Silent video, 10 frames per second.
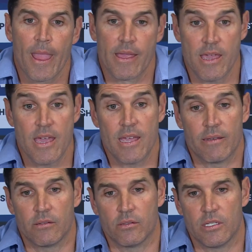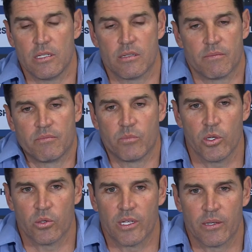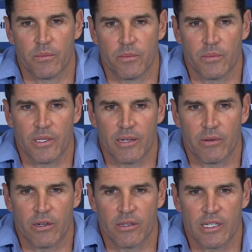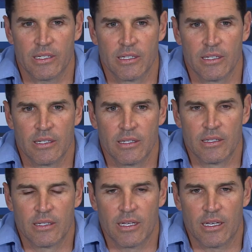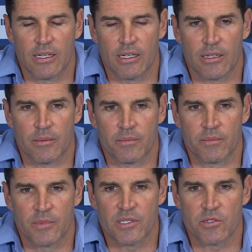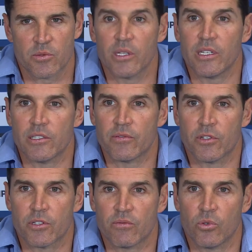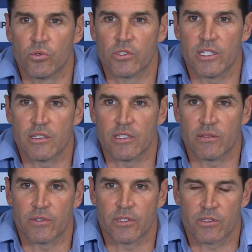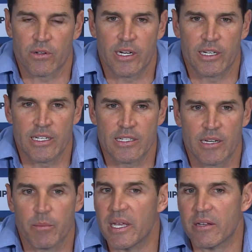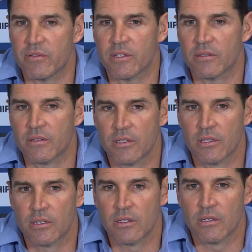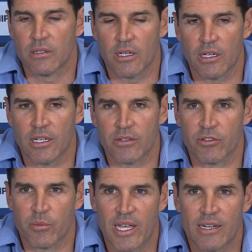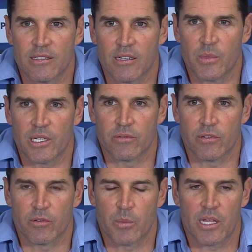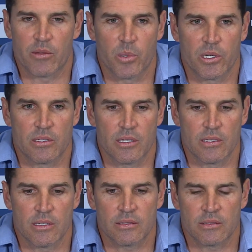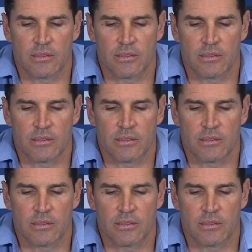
Yeah, look, we all know. I think this is really his first full season in first grade, and he's going to benefit from that. He's going to benefit from another pre-season,